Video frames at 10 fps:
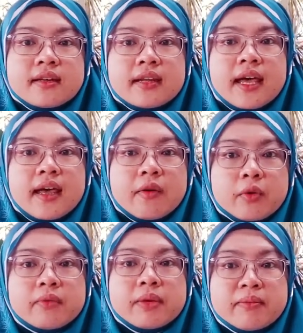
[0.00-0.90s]
there
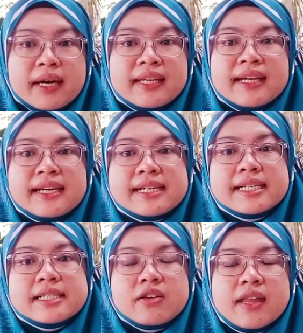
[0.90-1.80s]
will be money
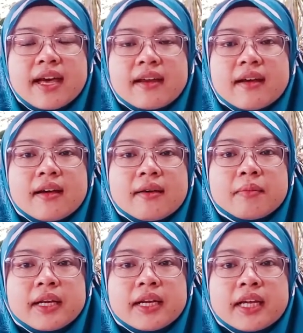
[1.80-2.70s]
incurs on that.
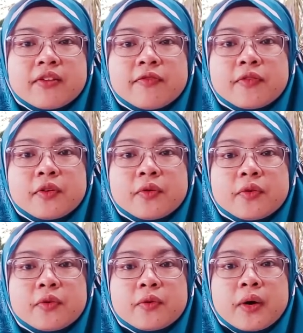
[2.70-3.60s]
But if
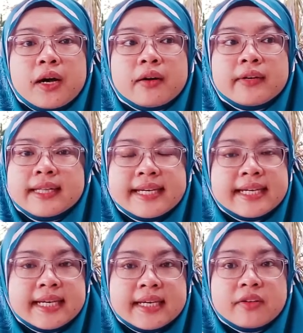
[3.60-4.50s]
you are
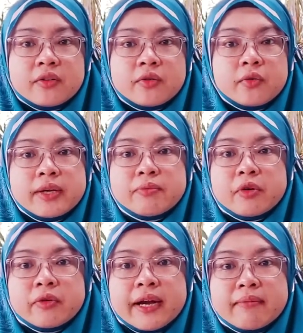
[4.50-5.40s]
really keen on doing
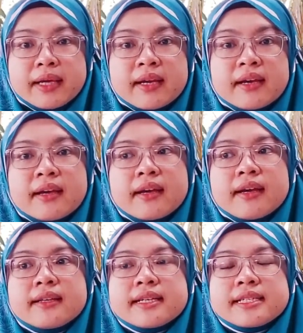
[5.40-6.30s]
programming,
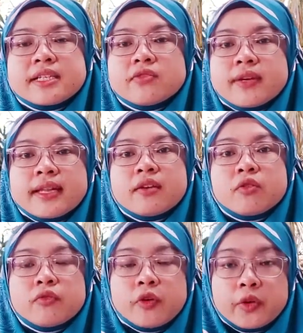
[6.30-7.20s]
this is really
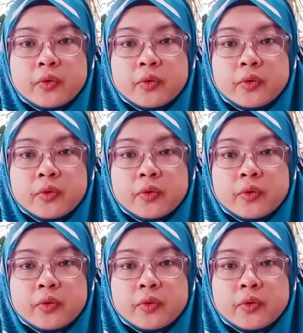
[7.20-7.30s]
good for